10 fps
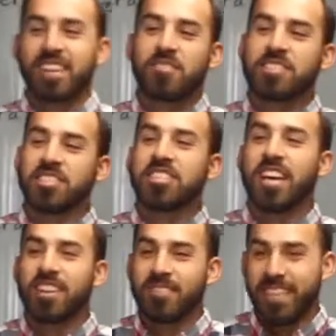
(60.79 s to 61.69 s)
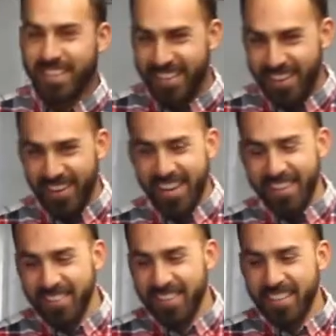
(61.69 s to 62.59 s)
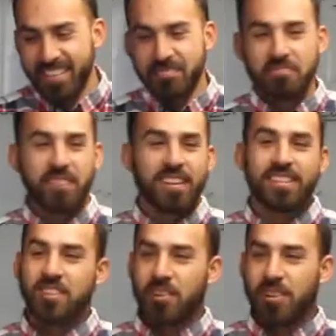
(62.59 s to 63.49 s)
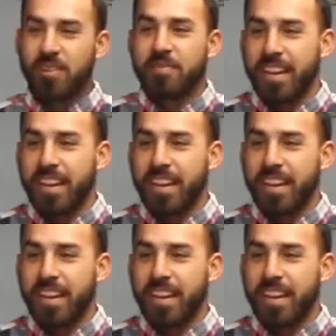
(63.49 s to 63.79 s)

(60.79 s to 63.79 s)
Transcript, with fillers: there was a gentleman, all right? Tore up